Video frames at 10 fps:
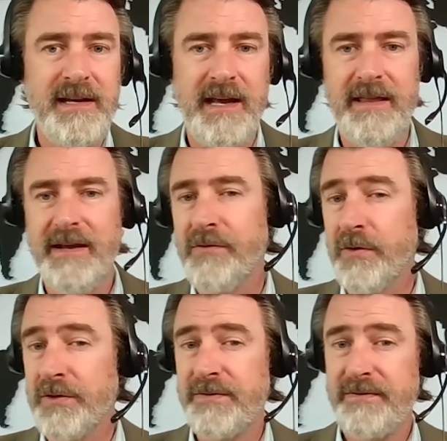And then, of
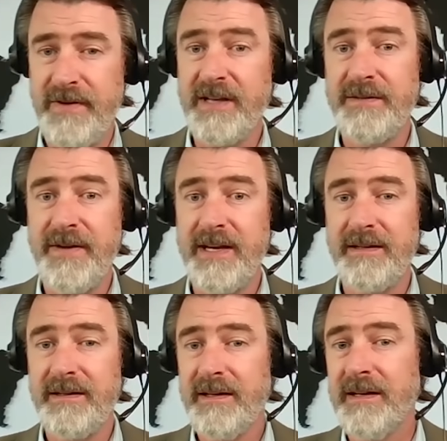course, phosphate
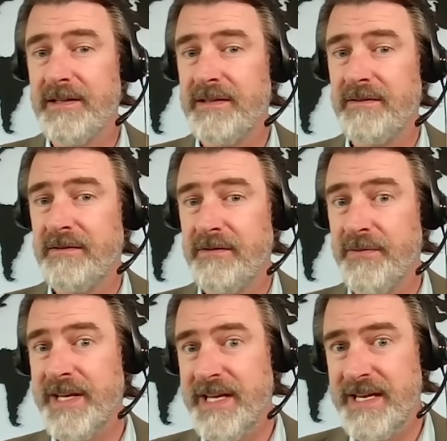is
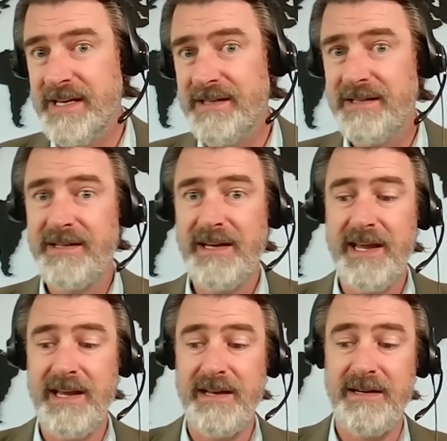from the East
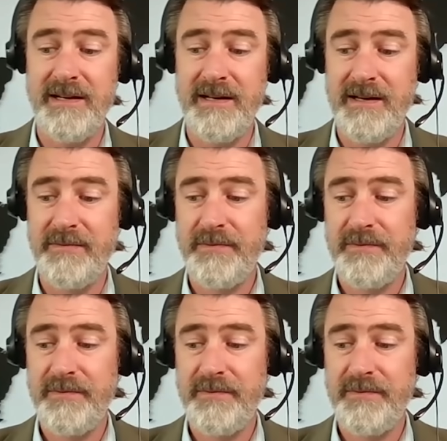and uh,